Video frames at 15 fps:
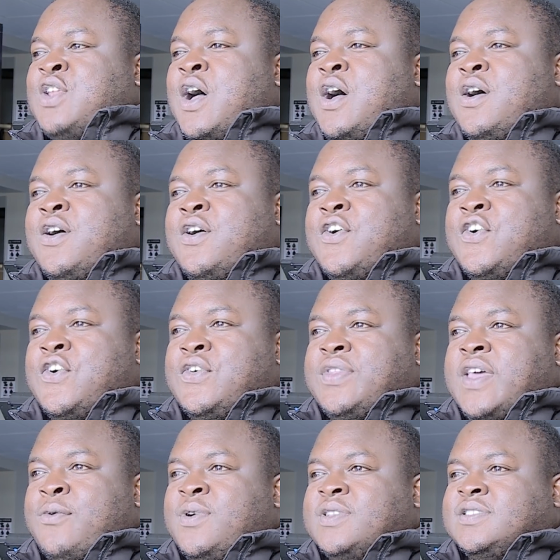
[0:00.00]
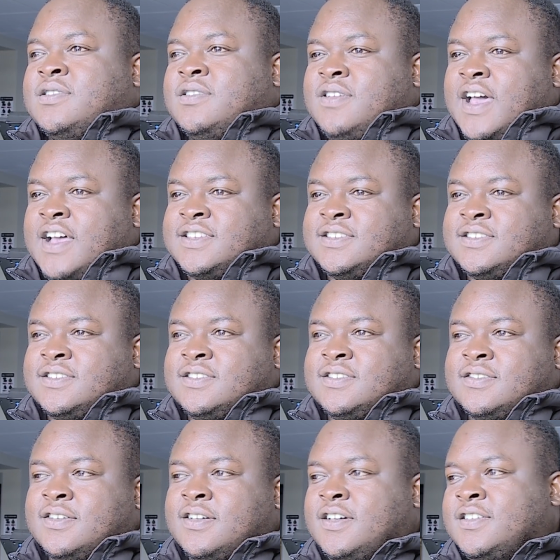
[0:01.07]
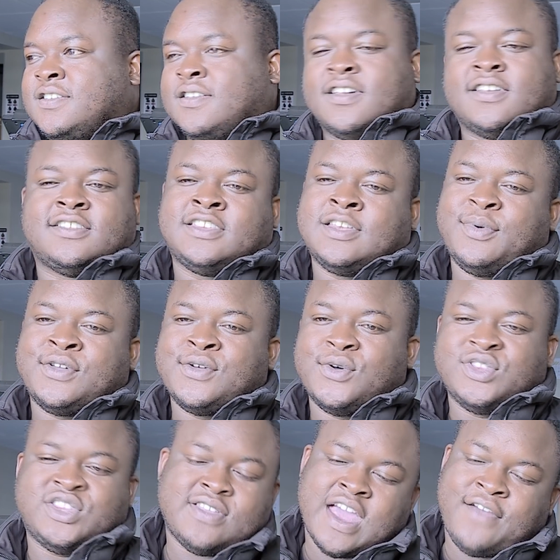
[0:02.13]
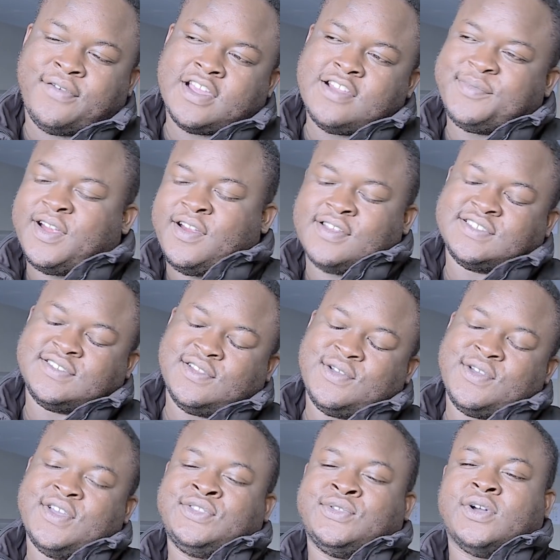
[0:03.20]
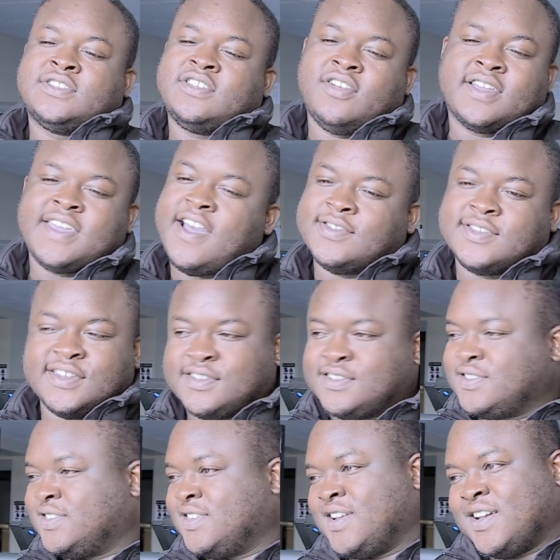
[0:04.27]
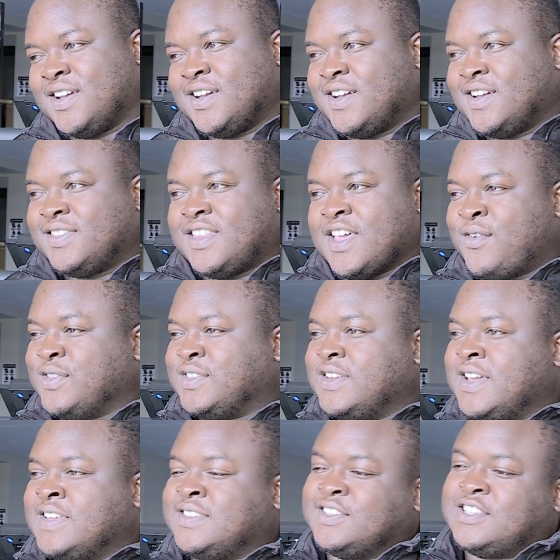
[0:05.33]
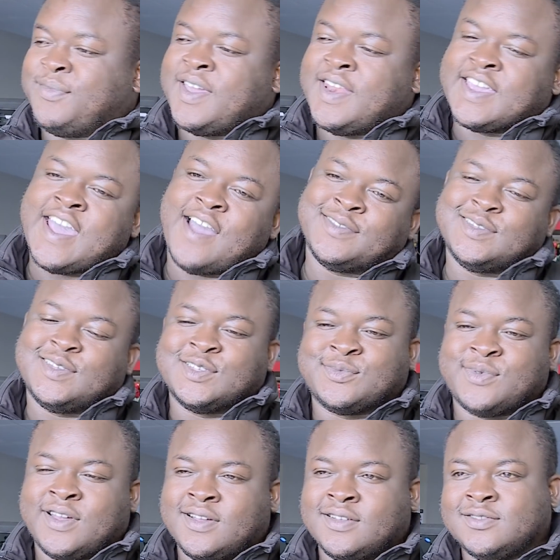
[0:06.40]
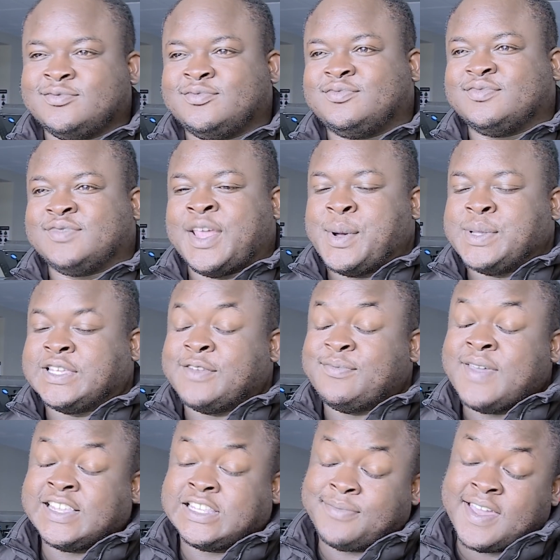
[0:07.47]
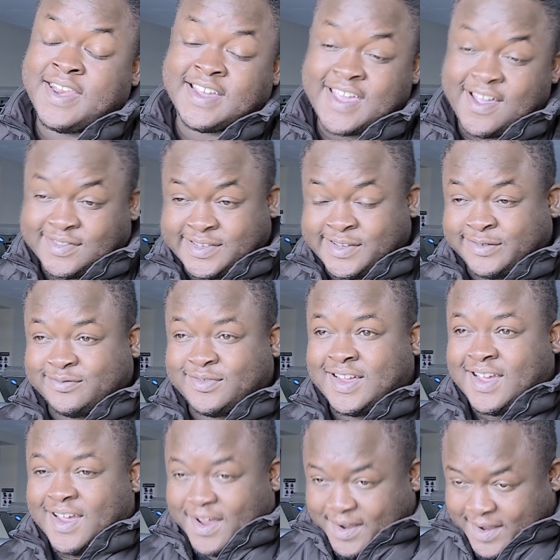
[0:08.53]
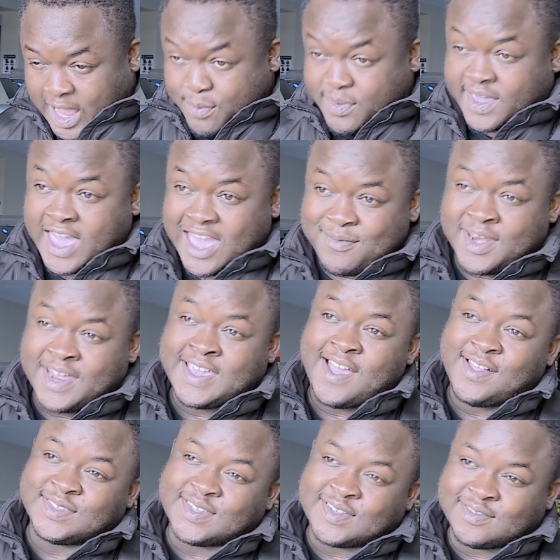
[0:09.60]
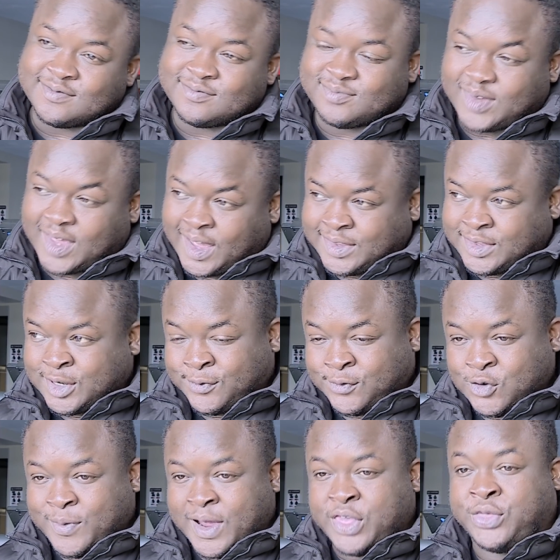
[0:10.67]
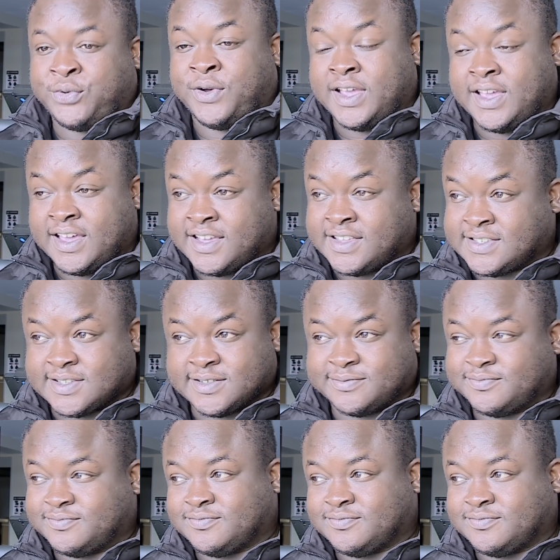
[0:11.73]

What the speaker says: No, they wanted us, typical African parents, lawyer, doctor, accountant. They wanted Izzy to be an accountant as well. They wanted me to be an accountant. I became an accountant. I did it for about 3 years.